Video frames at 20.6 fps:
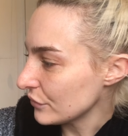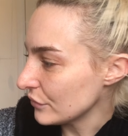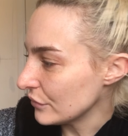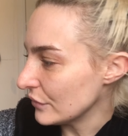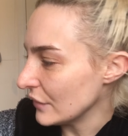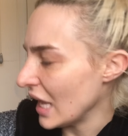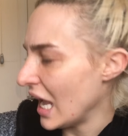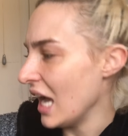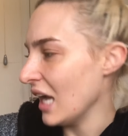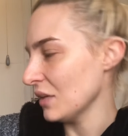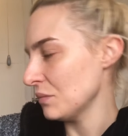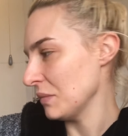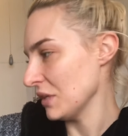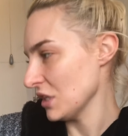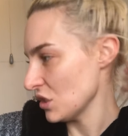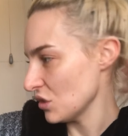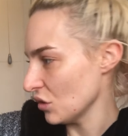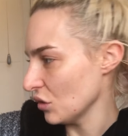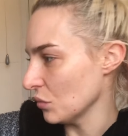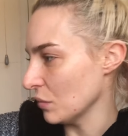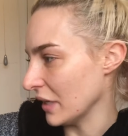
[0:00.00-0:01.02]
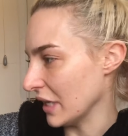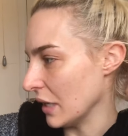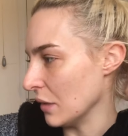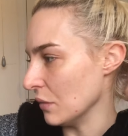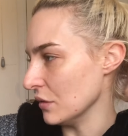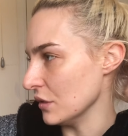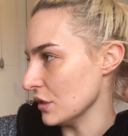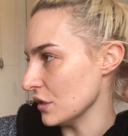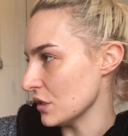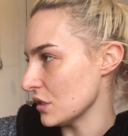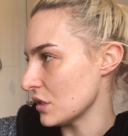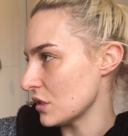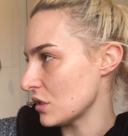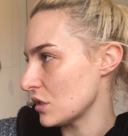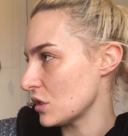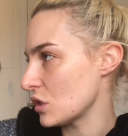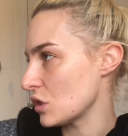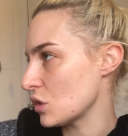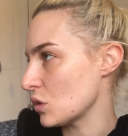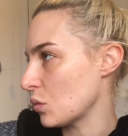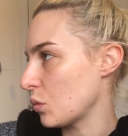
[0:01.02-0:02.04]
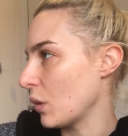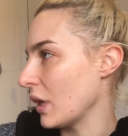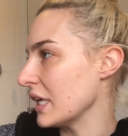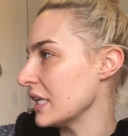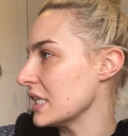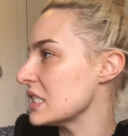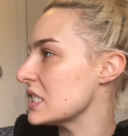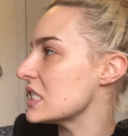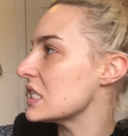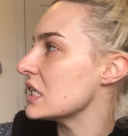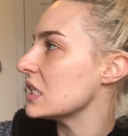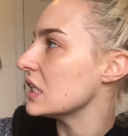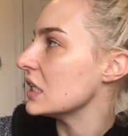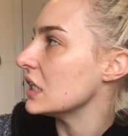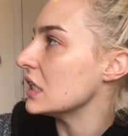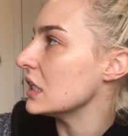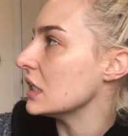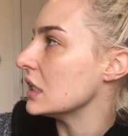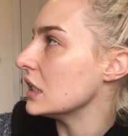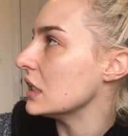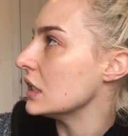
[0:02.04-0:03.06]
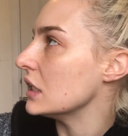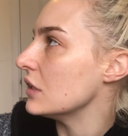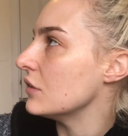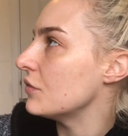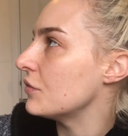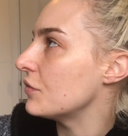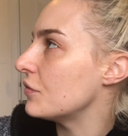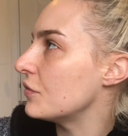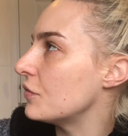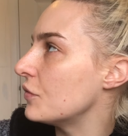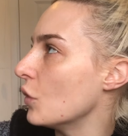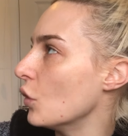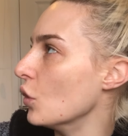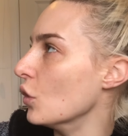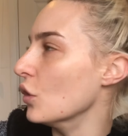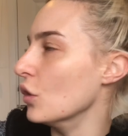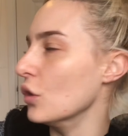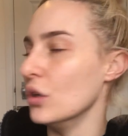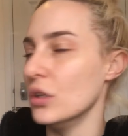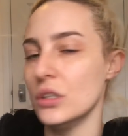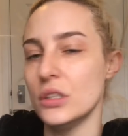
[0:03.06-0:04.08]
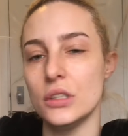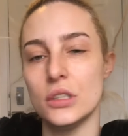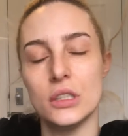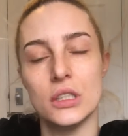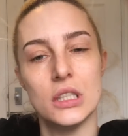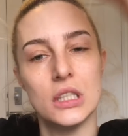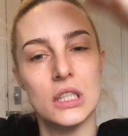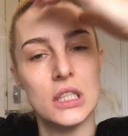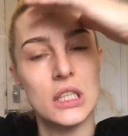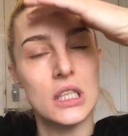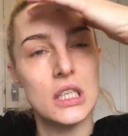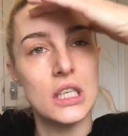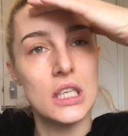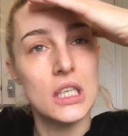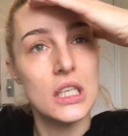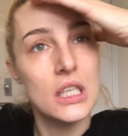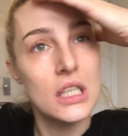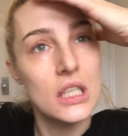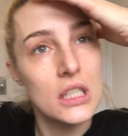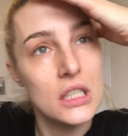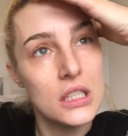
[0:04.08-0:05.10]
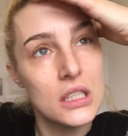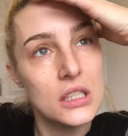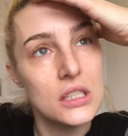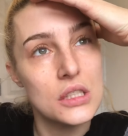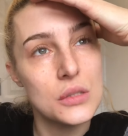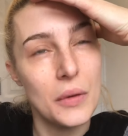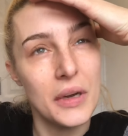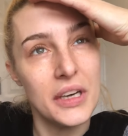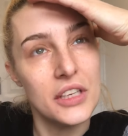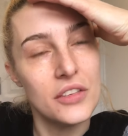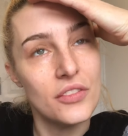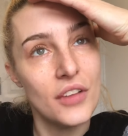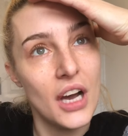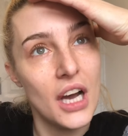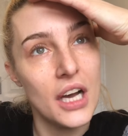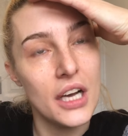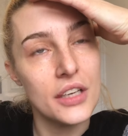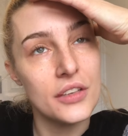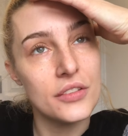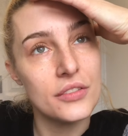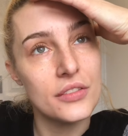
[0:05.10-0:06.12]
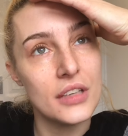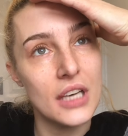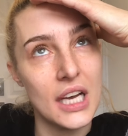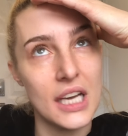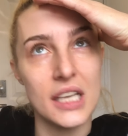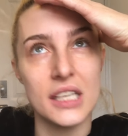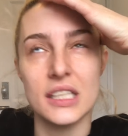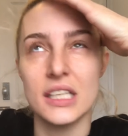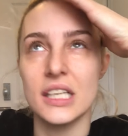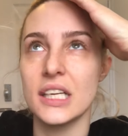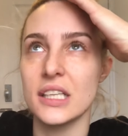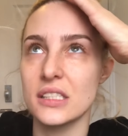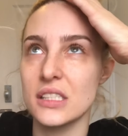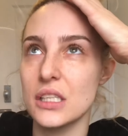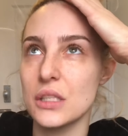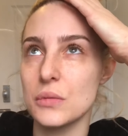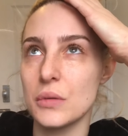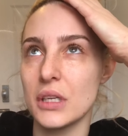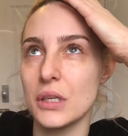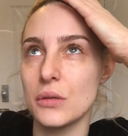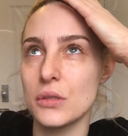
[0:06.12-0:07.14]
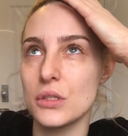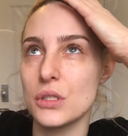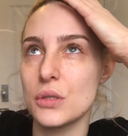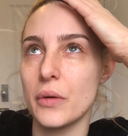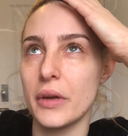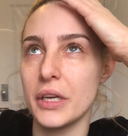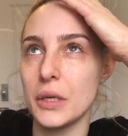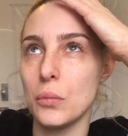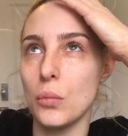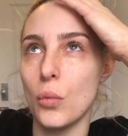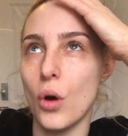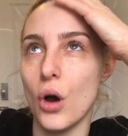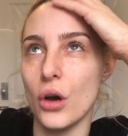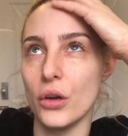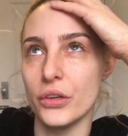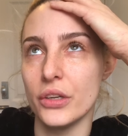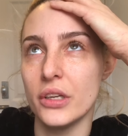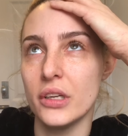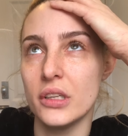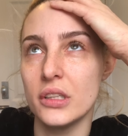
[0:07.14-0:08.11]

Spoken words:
had my son when I was 24, 25. I had Alexis when I was 21.